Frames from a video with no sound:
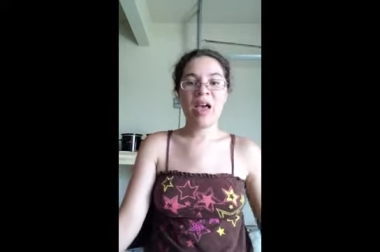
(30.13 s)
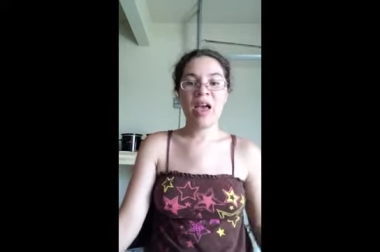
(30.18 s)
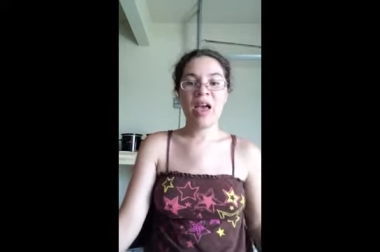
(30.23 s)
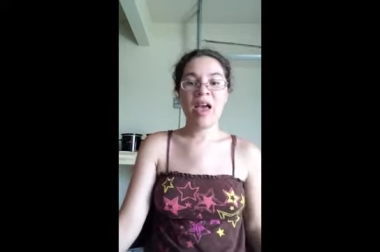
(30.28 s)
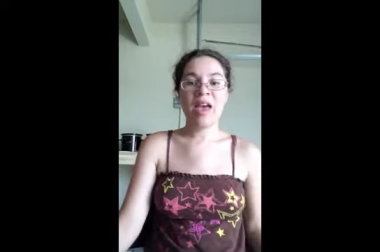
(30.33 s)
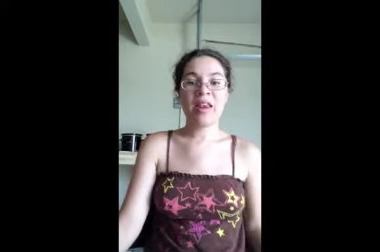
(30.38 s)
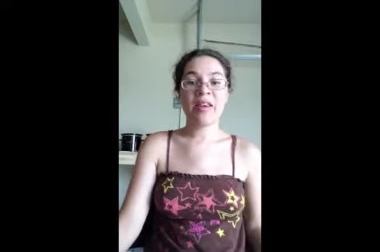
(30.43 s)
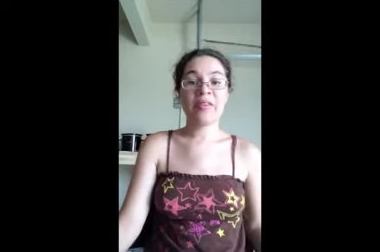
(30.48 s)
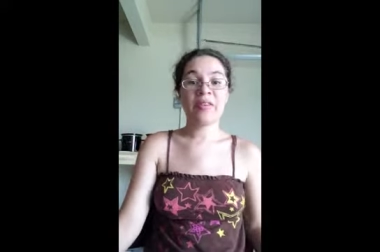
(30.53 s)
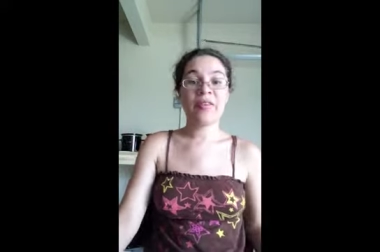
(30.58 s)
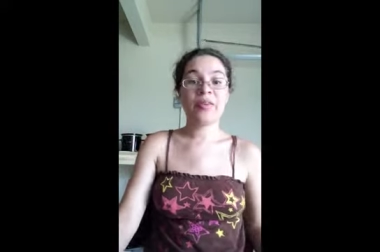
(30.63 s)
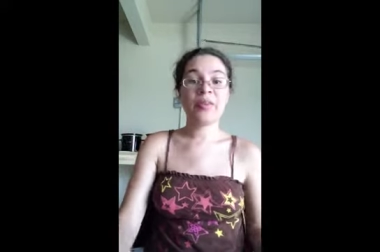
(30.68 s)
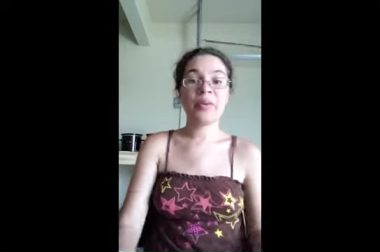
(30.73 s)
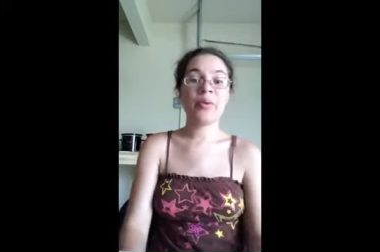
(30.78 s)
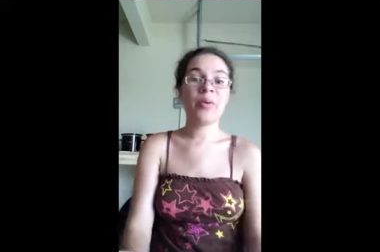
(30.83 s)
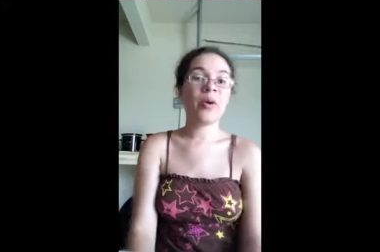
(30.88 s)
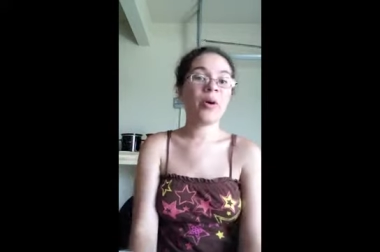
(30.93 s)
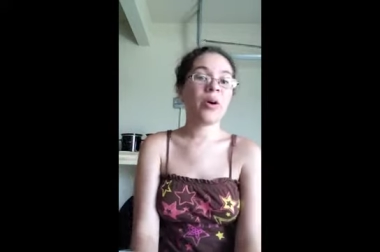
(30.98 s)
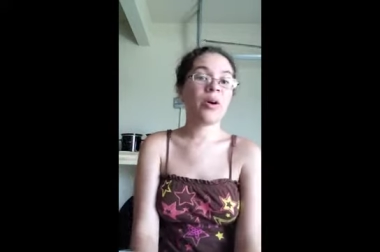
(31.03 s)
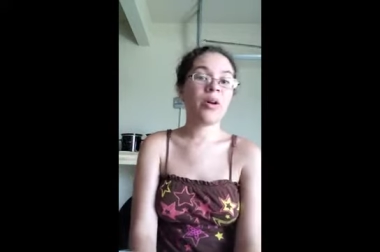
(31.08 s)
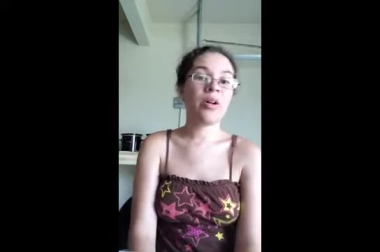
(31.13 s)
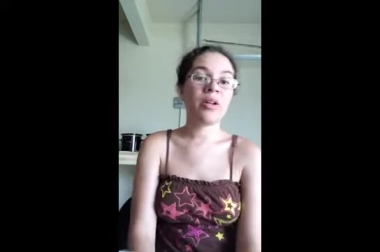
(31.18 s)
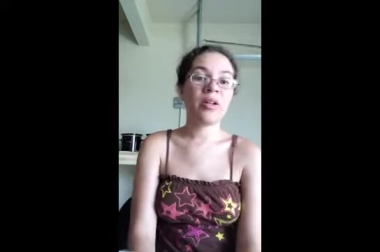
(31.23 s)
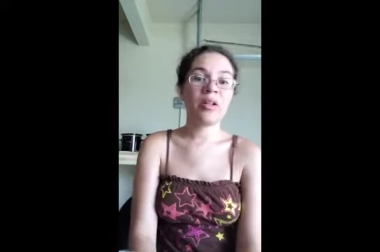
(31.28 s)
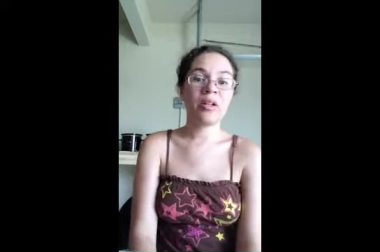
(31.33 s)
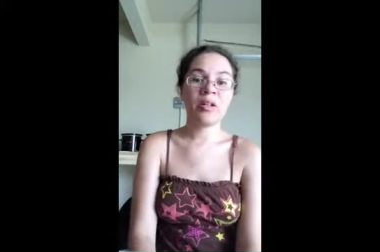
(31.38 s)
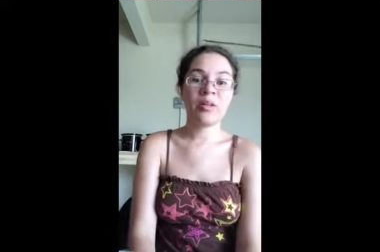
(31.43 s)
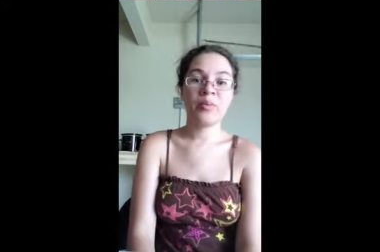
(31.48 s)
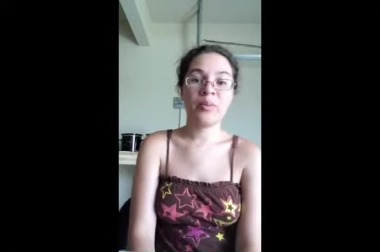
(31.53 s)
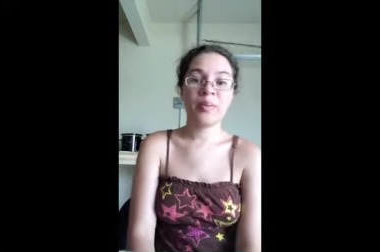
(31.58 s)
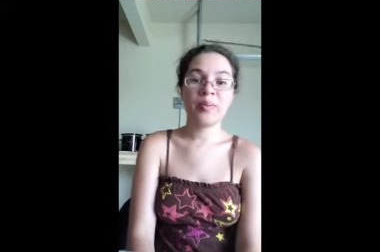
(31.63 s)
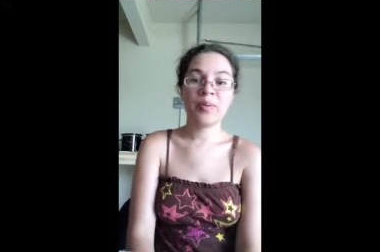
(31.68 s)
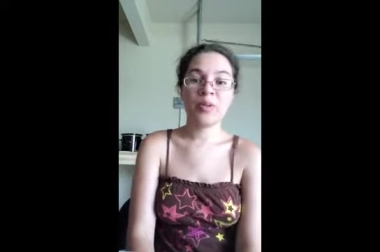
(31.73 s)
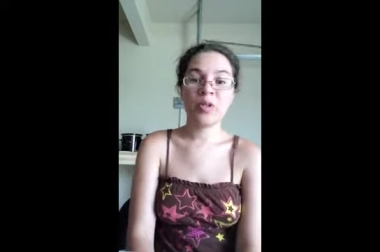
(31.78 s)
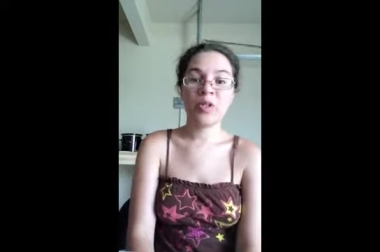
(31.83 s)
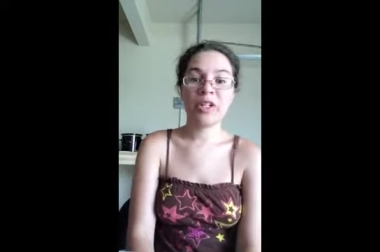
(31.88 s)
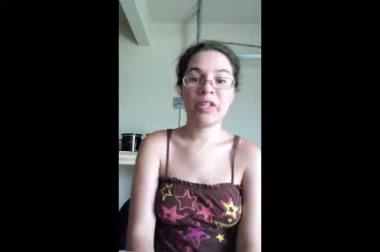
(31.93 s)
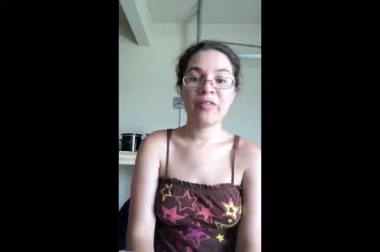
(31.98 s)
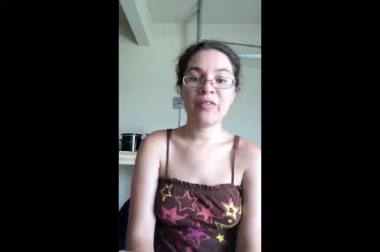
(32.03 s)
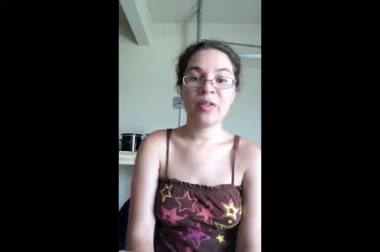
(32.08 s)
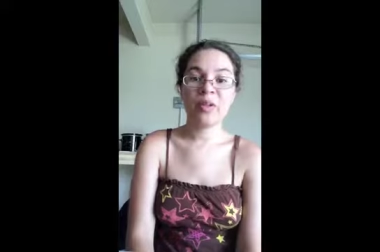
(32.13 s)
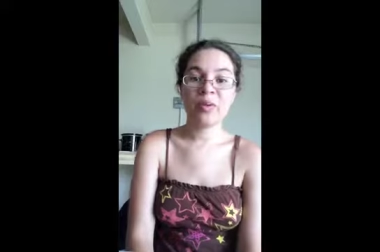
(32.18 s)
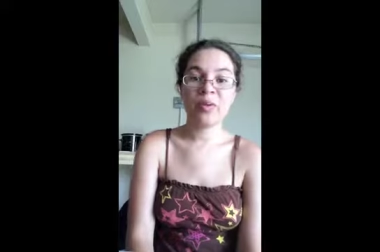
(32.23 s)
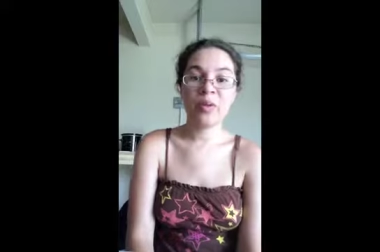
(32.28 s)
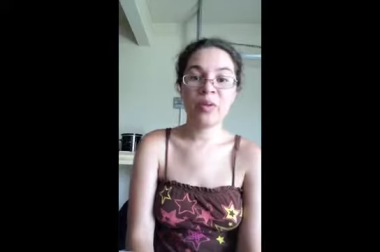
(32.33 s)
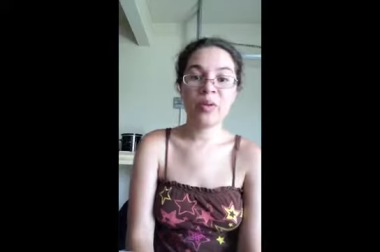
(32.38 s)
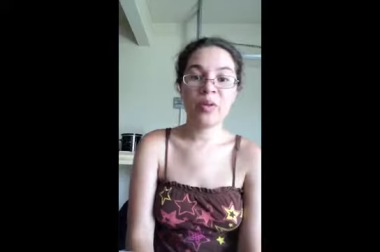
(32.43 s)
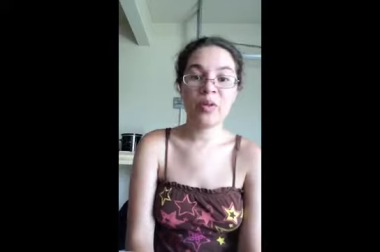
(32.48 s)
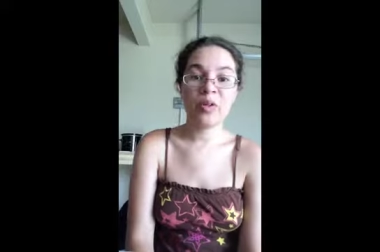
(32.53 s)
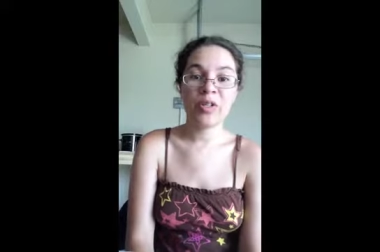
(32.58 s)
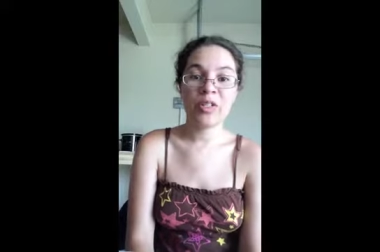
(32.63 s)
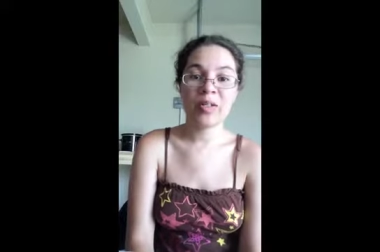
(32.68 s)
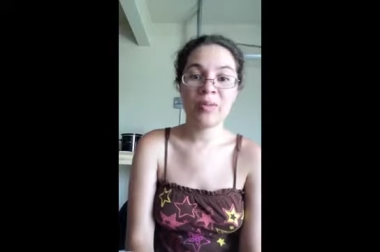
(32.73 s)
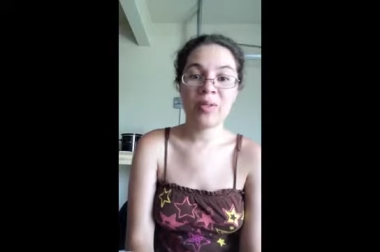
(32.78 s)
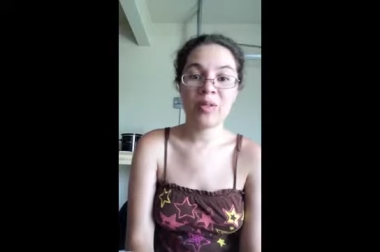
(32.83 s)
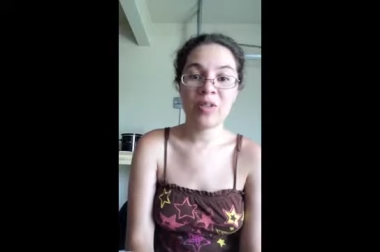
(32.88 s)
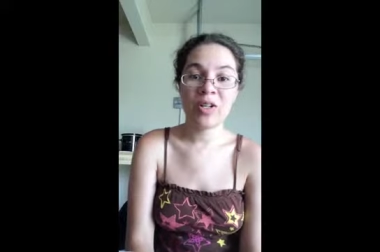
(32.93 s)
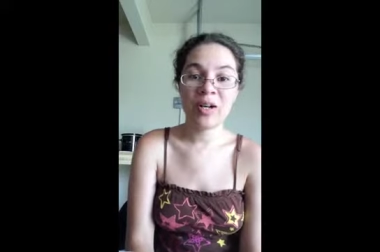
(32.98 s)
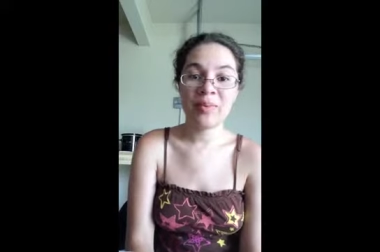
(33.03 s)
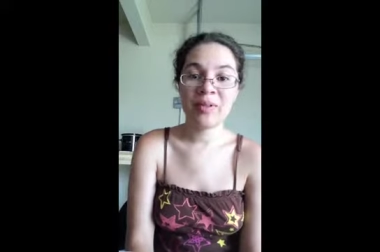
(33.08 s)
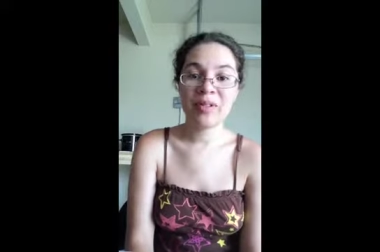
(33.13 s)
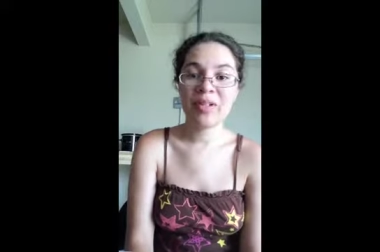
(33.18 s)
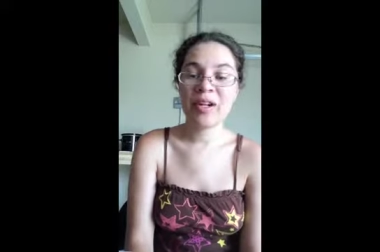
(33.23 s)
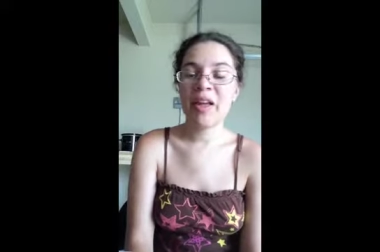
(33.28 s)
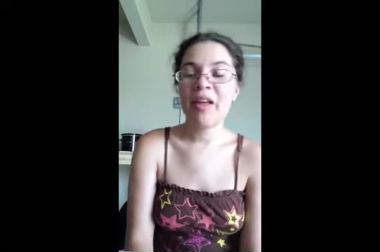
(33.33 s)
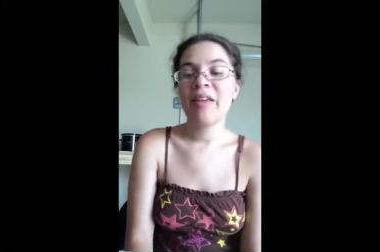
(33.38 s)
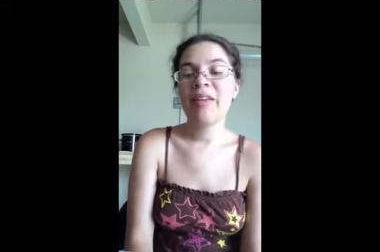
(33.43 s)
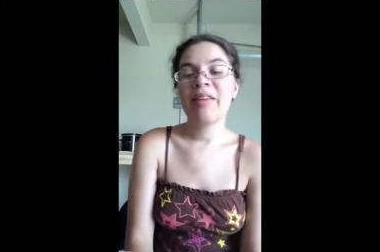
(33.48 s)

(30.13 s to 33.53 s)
And if you are a returning viewer or a subscriber,